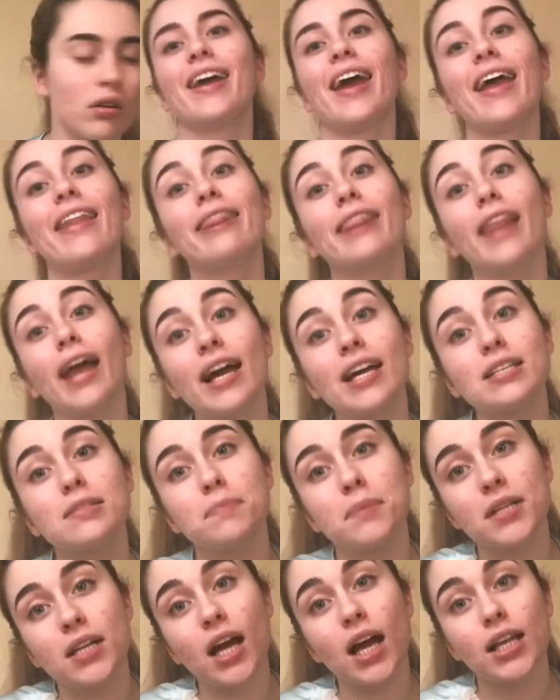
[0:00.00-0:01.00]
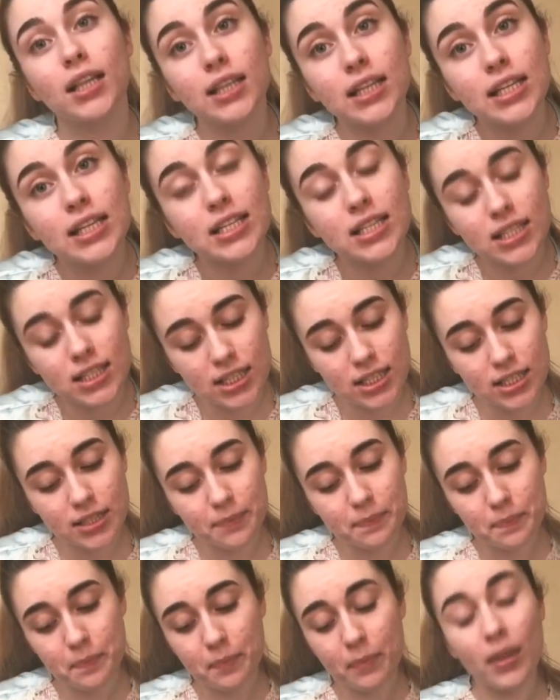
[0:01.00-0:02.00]
And last but not least,
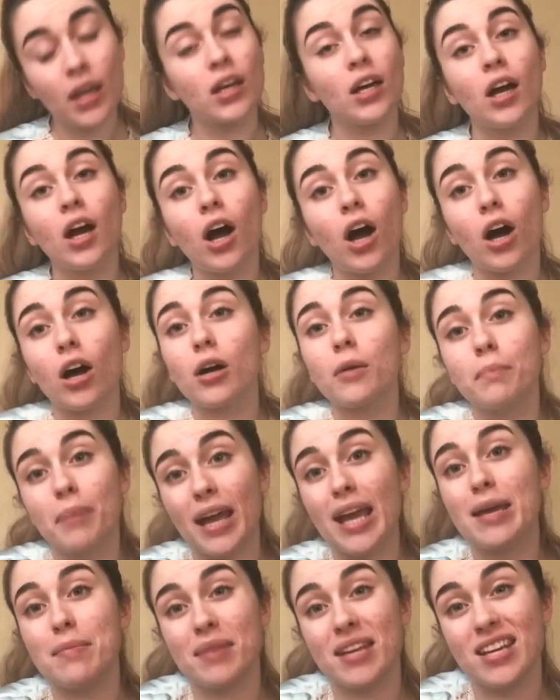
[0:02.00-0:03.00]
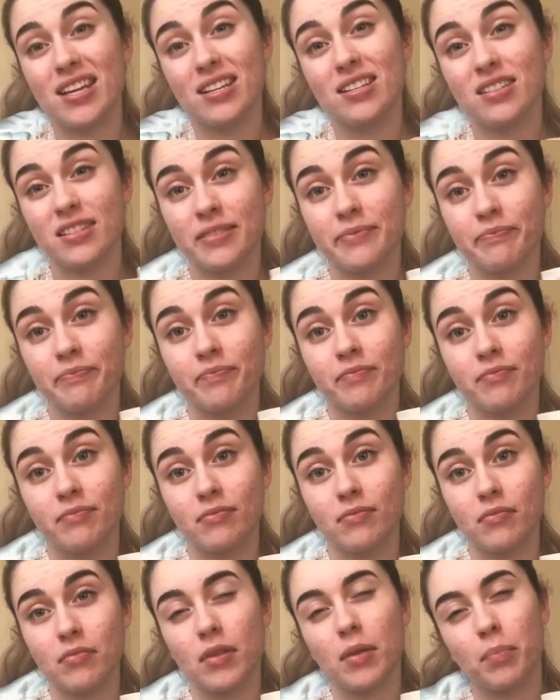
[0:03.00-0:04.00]
our babies,
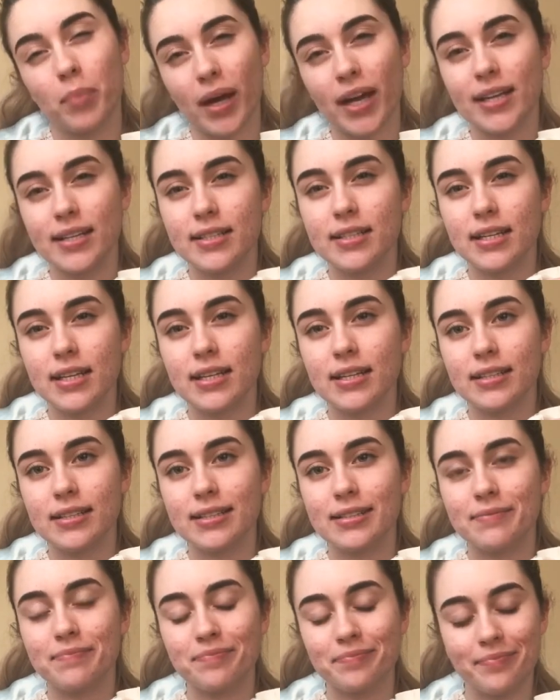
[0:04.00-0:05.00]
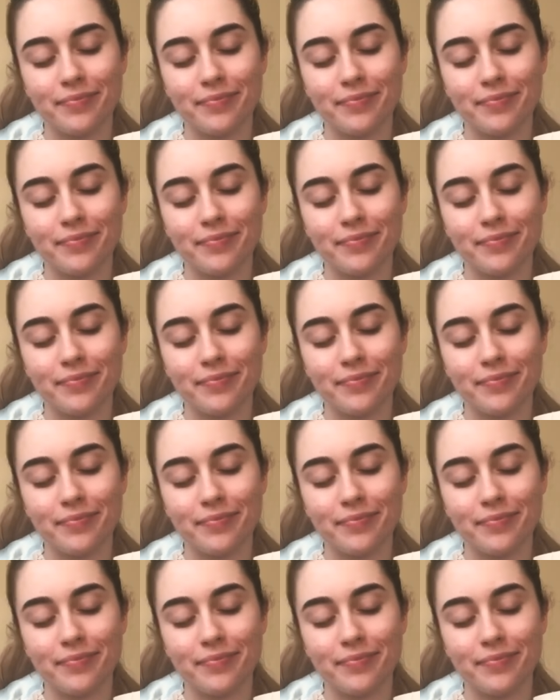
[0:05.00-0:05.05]
the Pisces,